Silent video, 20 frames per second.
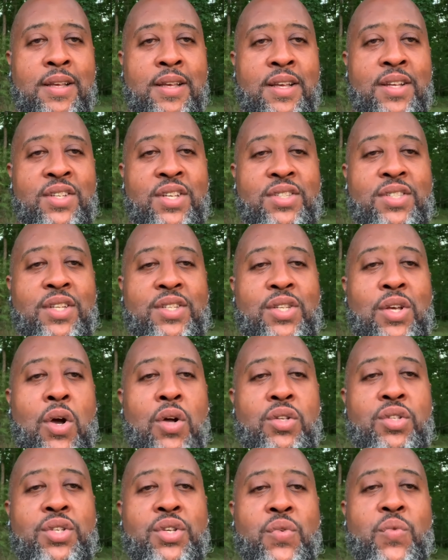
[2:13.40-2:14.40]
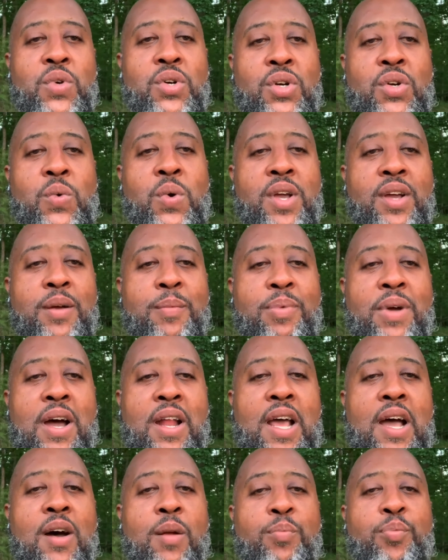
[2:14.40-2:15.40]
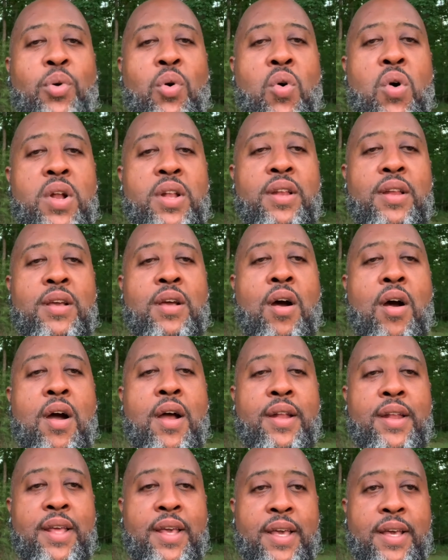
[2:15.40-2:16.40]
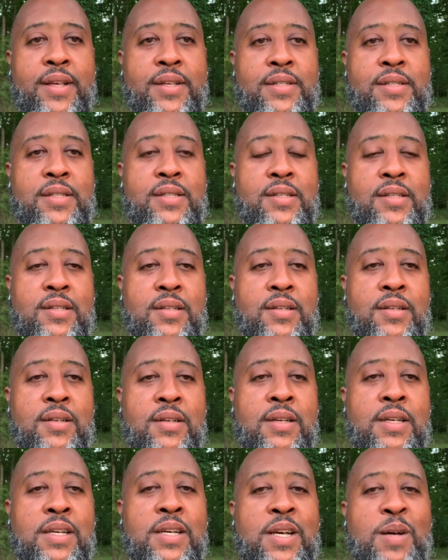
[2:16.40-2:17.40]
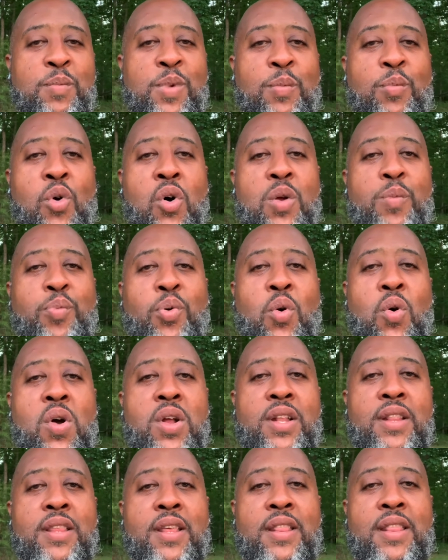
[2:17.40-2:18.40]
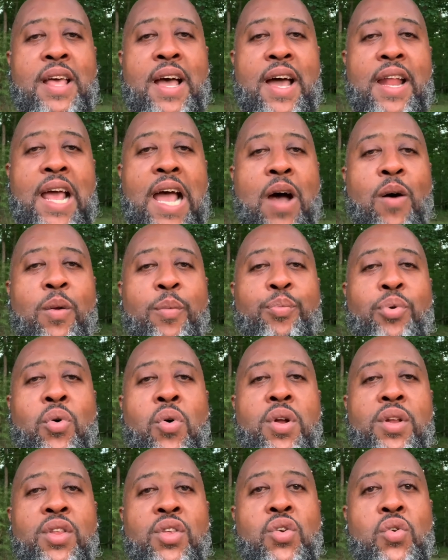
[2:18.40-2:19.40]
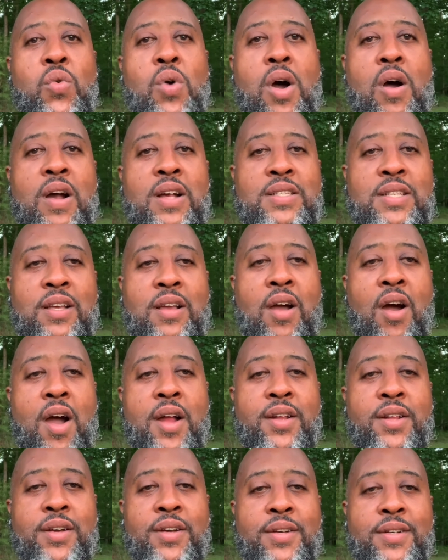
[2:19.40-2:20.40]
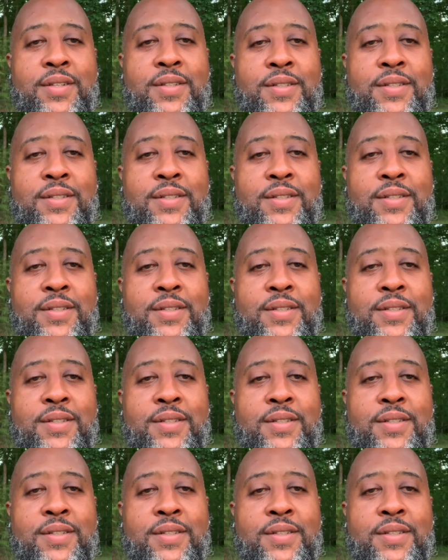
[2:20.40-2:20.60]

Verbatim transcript: just to talk to you real quick about how important gardening is, but more important than that, how important you are as a gardener.